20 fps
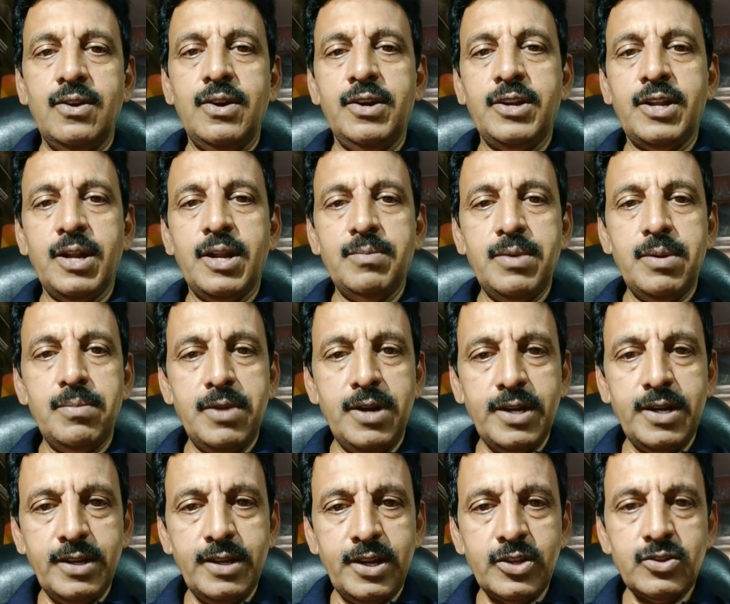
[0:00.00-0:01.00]
or it can be a
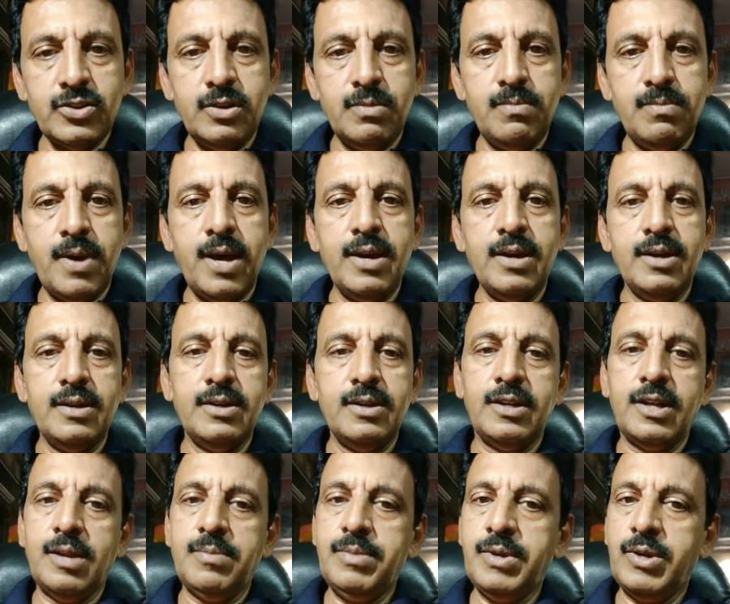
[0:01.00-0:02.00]
multinational bank,
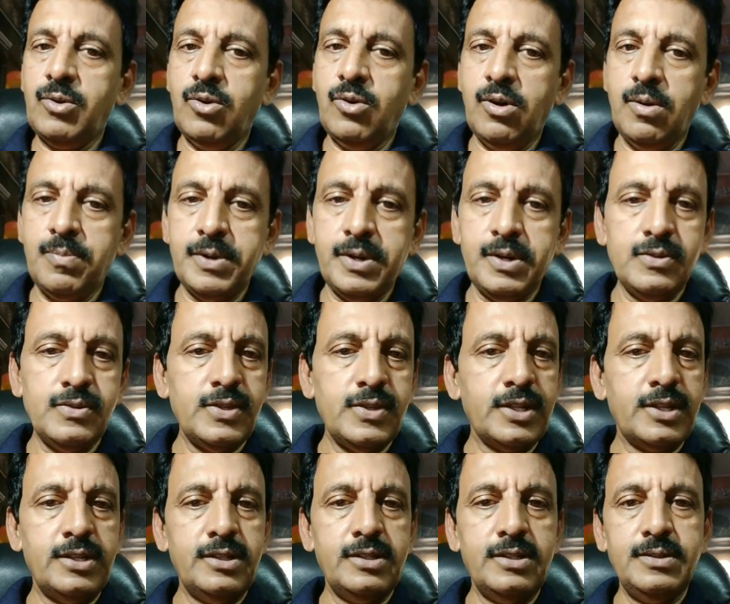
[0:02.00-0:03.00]
it can be cooperative
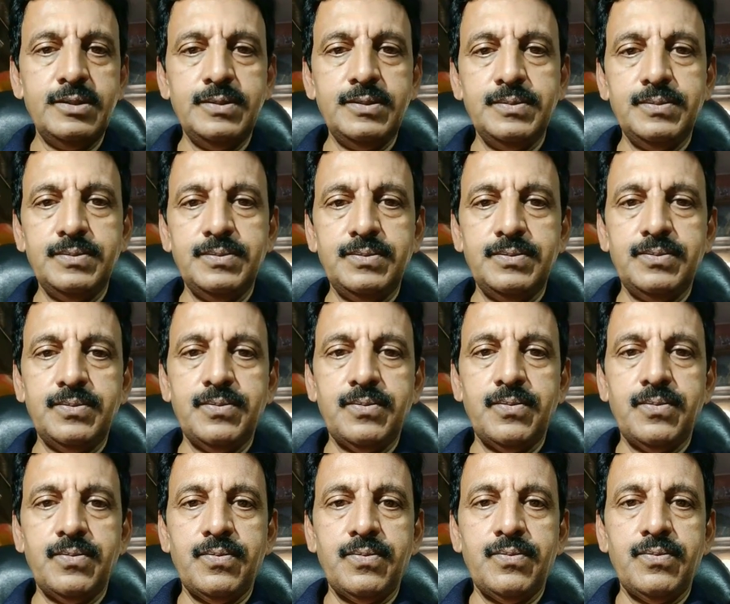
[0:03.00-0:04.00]
sector,
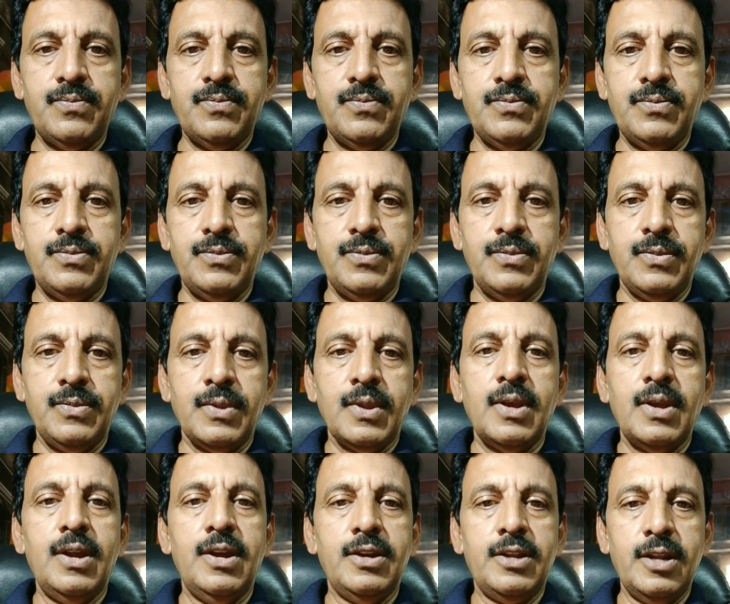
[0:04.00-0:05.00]

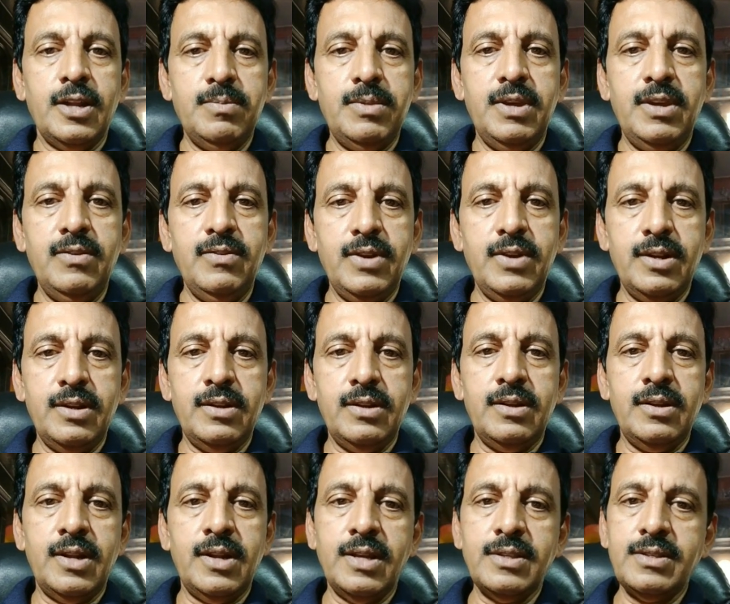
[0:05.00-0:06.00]
or it can be even
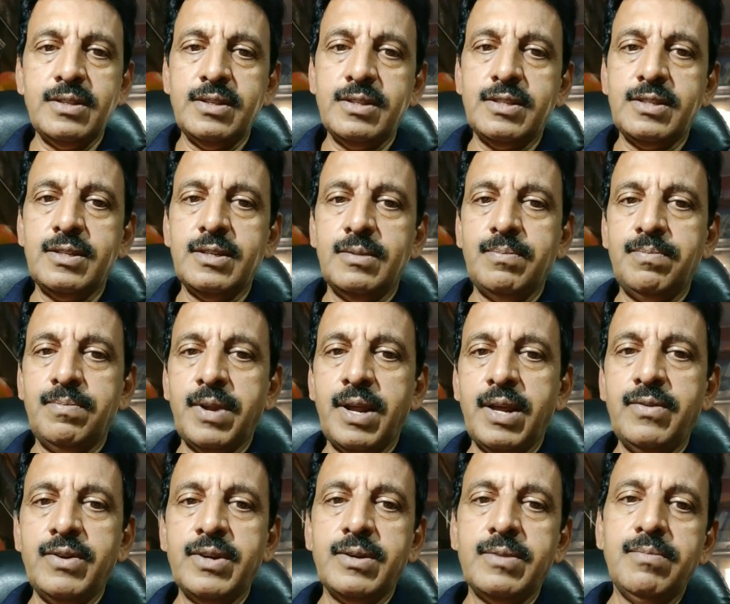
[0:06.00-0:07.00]
licensed
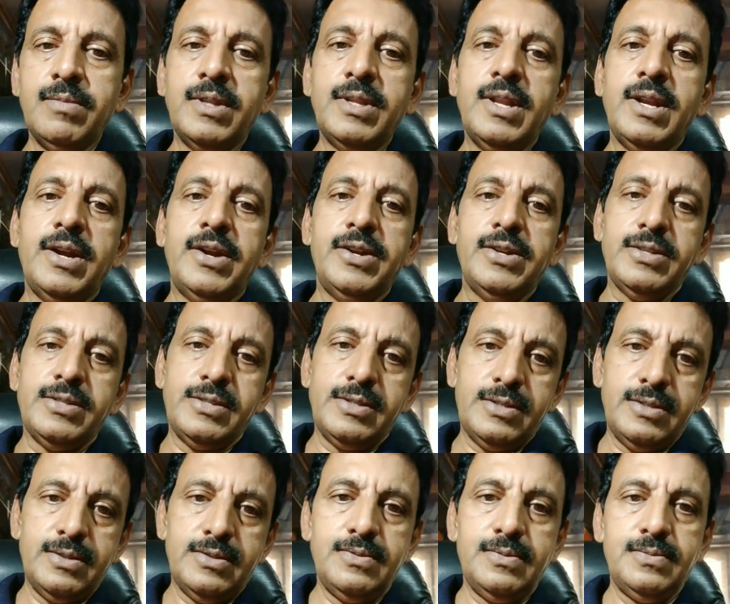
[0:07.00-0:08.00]
private money
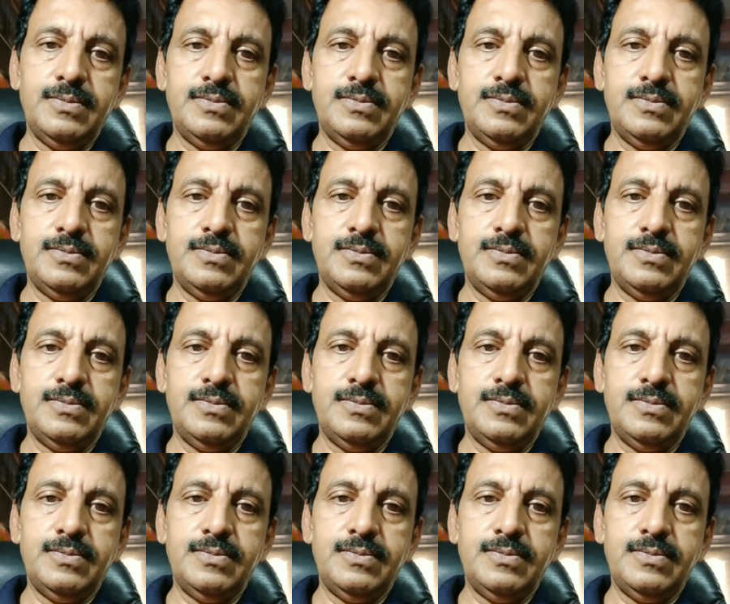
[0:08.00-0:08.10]
lenders.